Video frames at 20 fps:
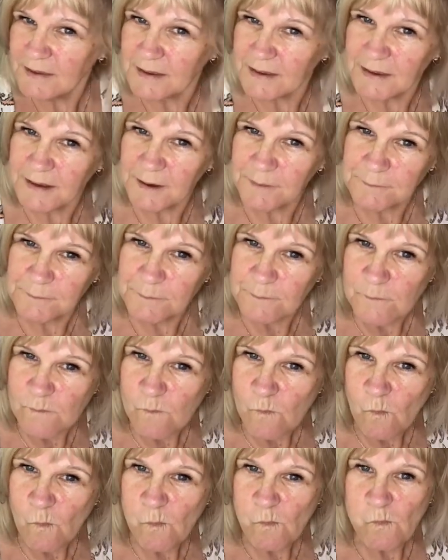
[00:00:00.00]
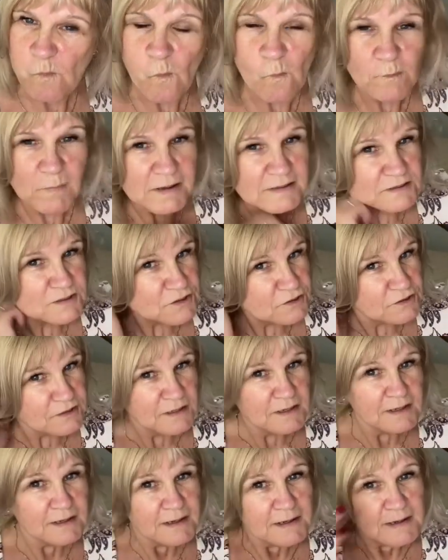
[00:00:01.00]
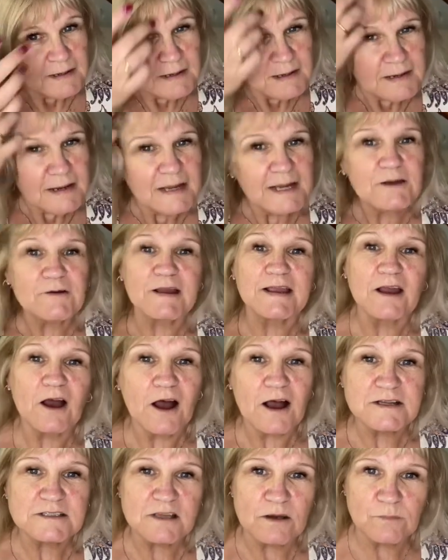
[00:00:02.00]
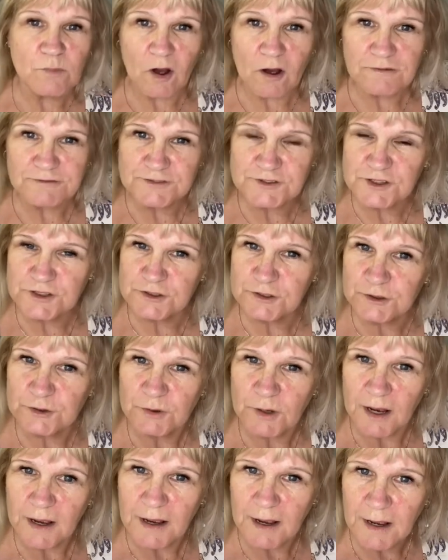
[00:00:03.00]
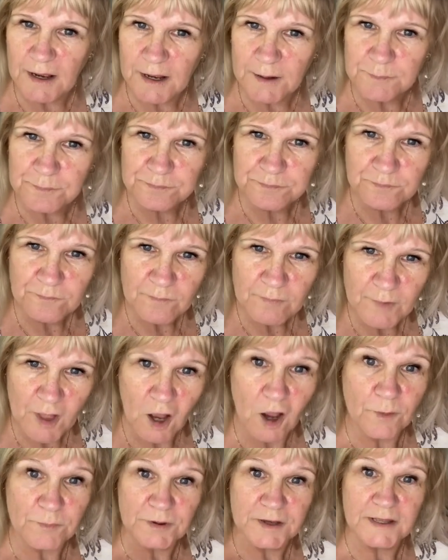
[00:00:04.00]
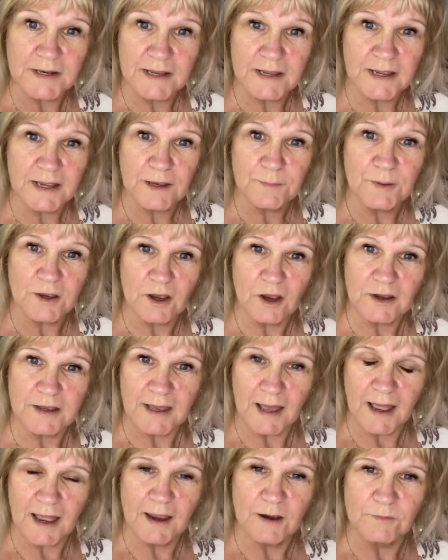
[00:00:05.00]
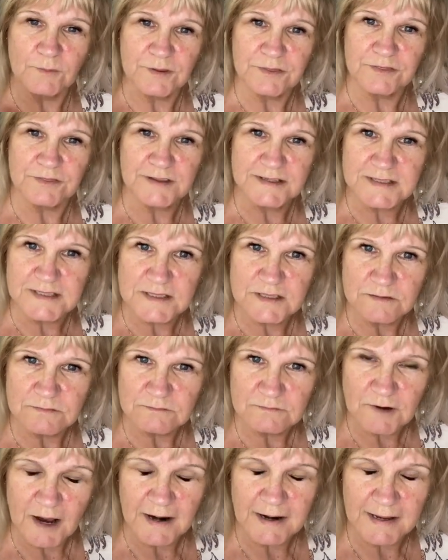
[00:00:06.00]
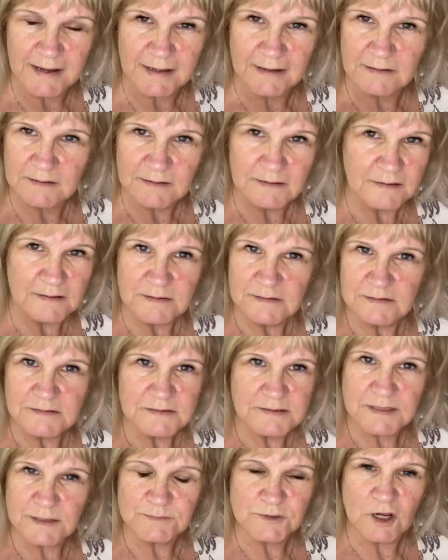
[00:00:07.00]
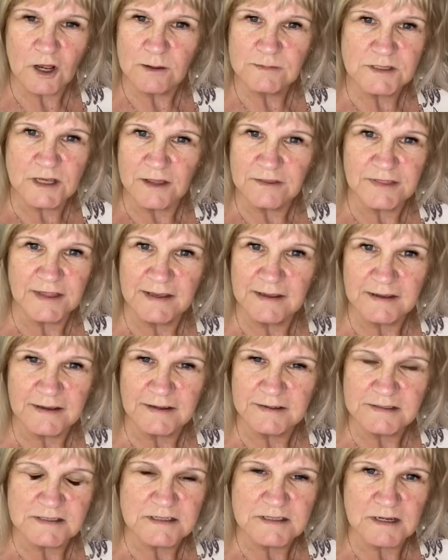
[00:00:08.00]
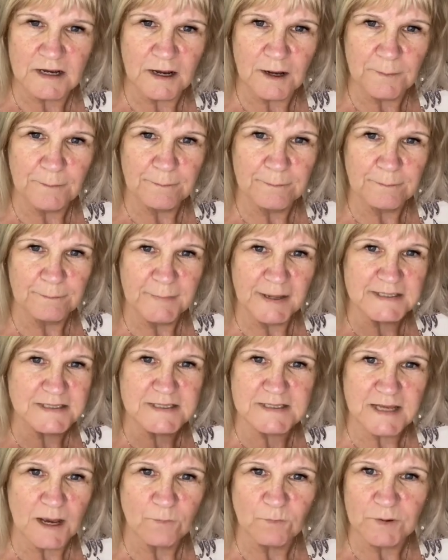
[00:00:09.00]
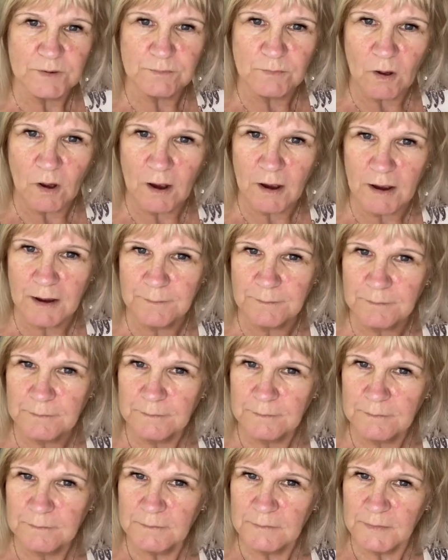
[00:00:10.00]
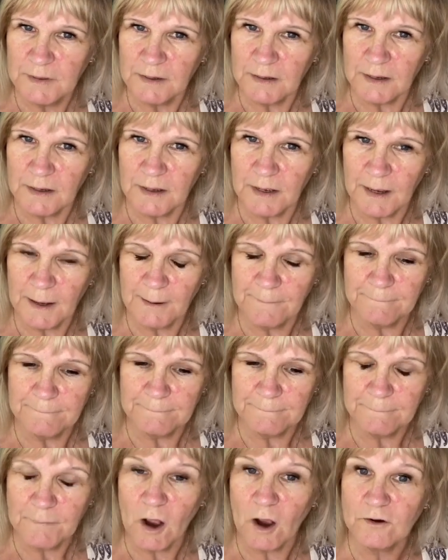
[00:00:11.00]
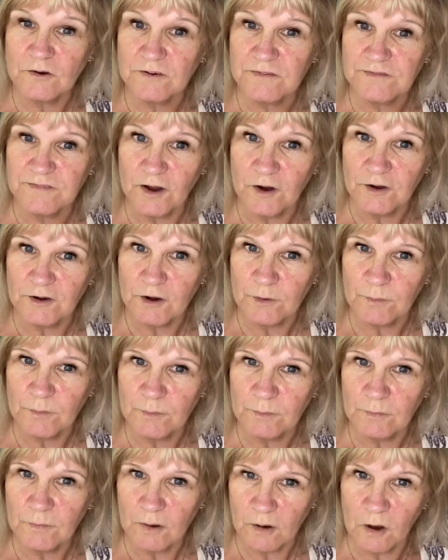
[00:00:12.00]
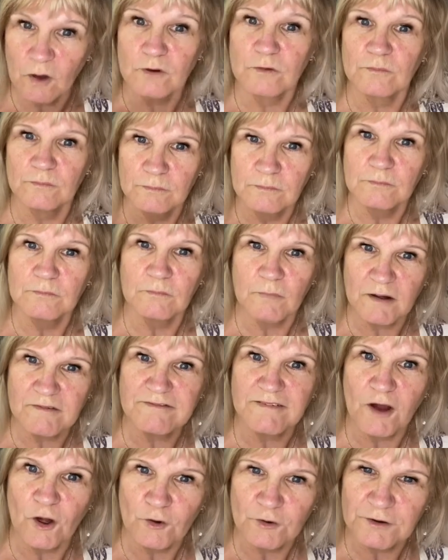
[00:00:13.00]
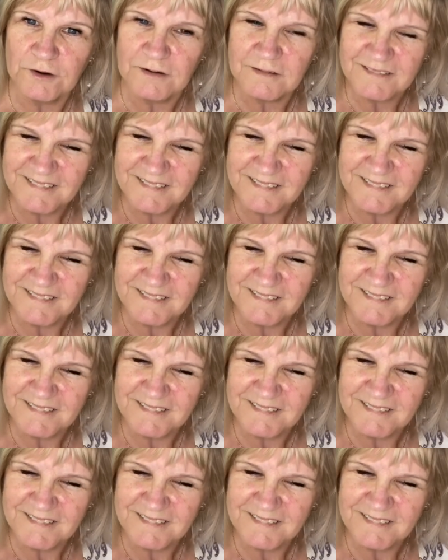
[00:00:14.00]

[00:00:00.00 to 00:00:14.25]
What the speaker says: Okay. That's good. Anyway, guys, I'm off to, I hope you can hear me okay with this running. Sometimes I think it messes up with my microphone on my phone.